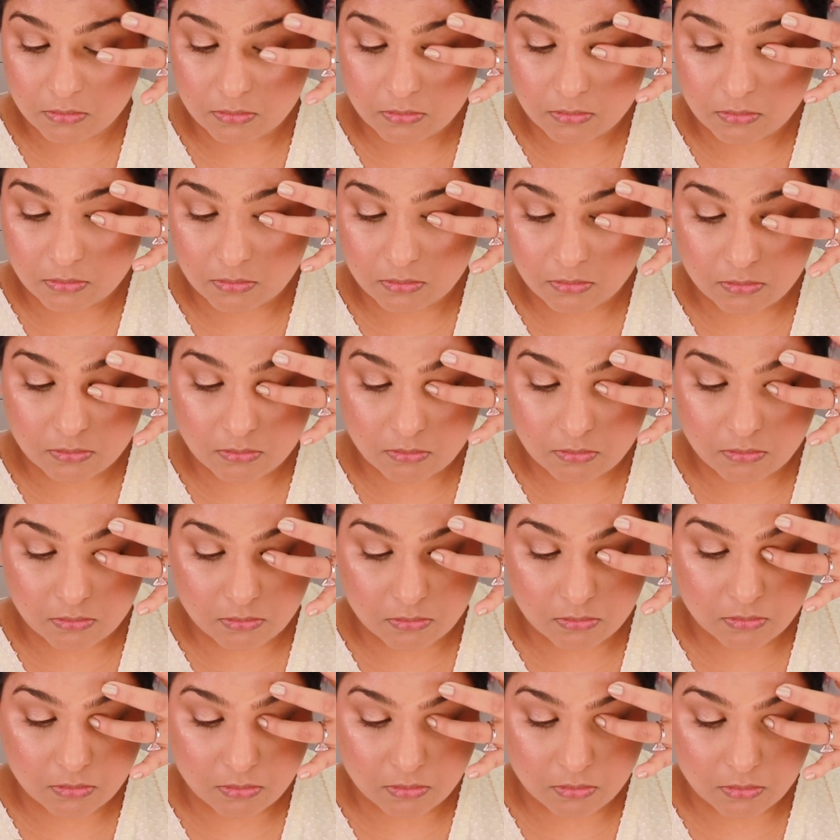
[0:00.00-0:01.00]
Then I'm going to
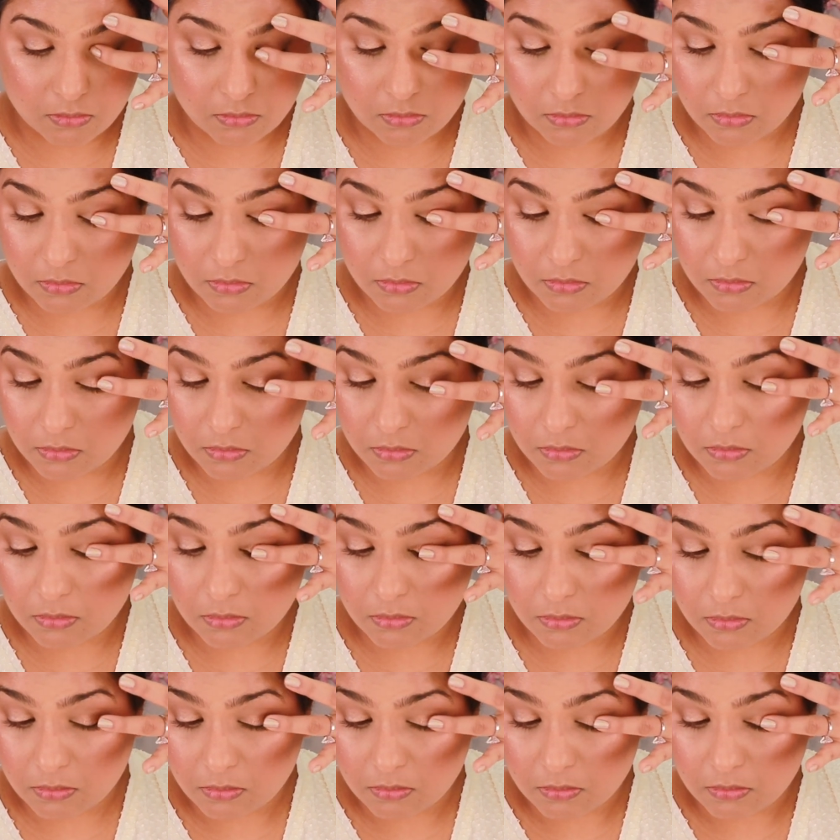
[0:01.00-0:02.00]
take some of this
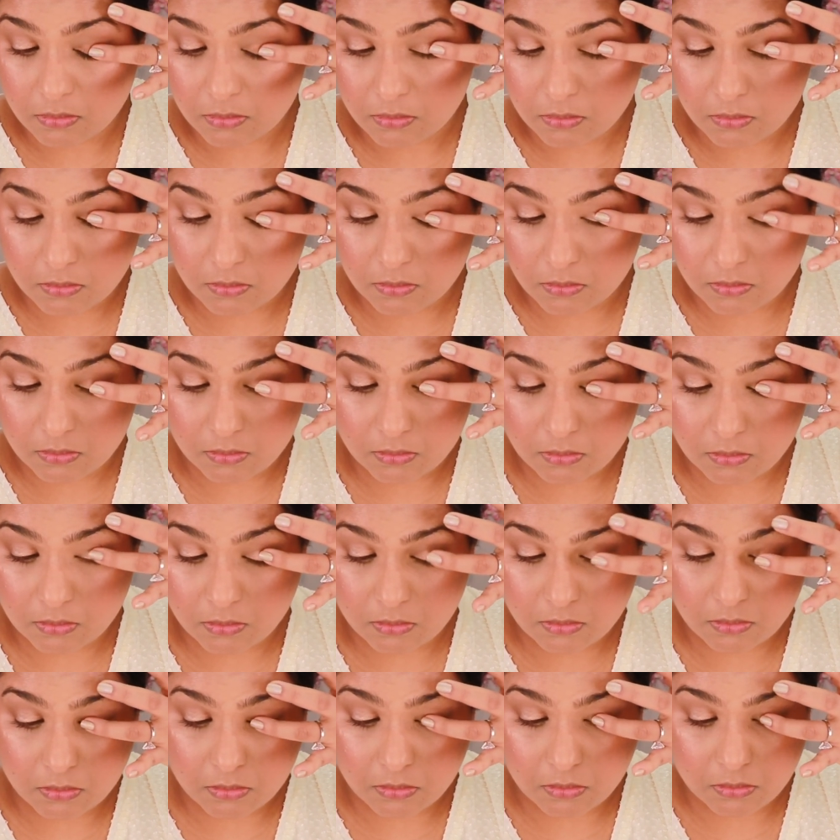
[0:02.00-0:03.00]
on the Sonia
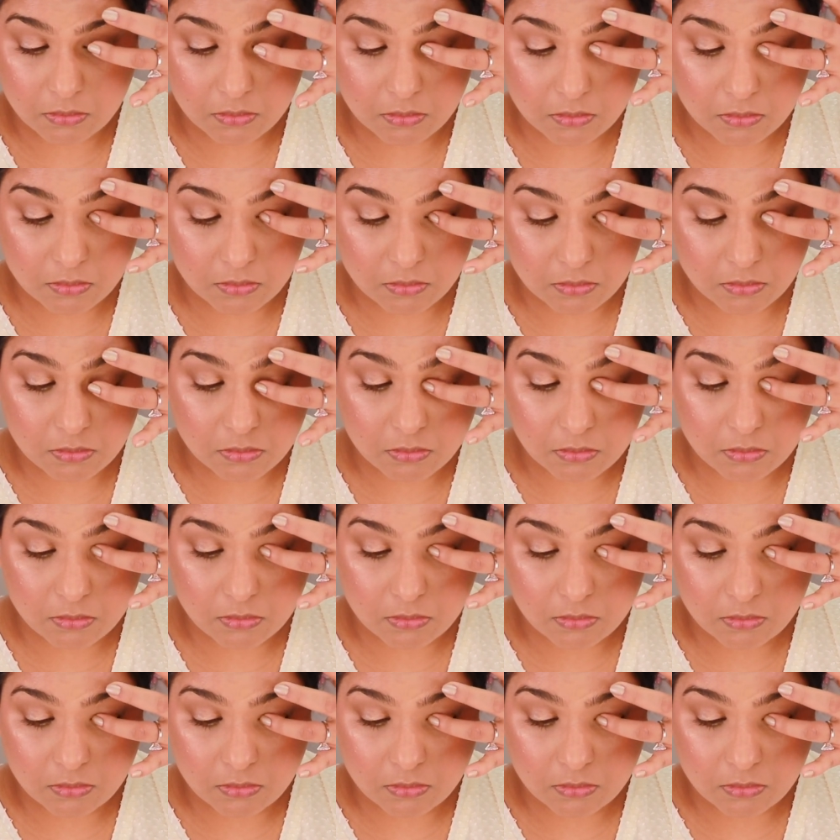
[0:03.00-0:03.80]
Kashuk brush